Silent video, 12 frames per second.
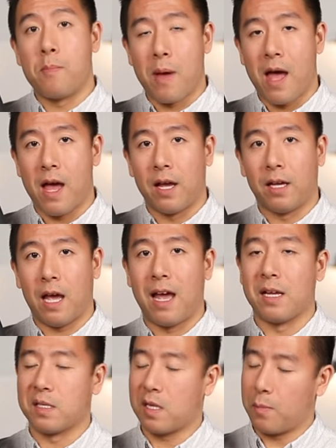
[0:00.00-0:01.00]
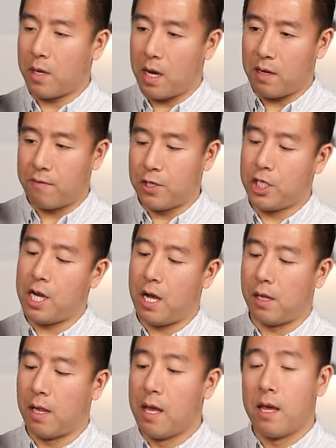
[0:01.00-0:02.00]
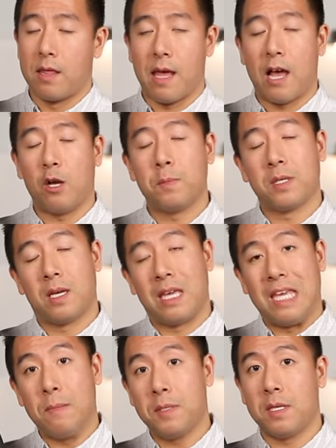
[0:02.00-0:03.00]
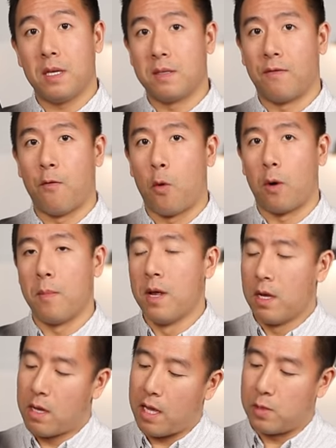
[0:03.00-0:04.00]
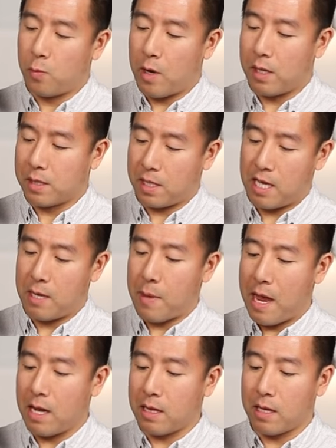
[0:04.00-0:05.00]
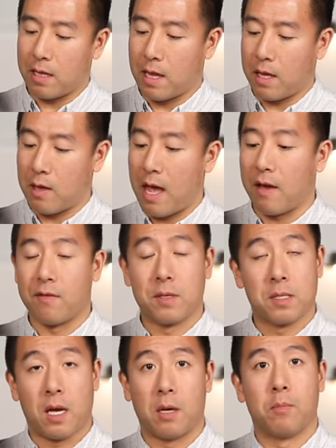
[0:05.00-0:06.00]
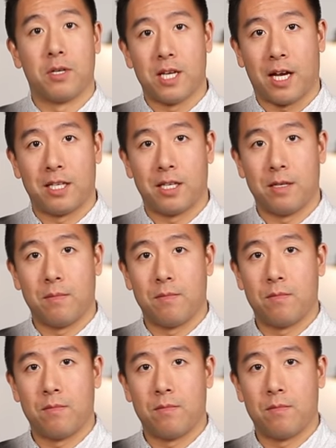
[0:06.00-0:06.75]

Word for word: bag has some kind of shell that helps keeps its form as well as keep anything that you have inside protected.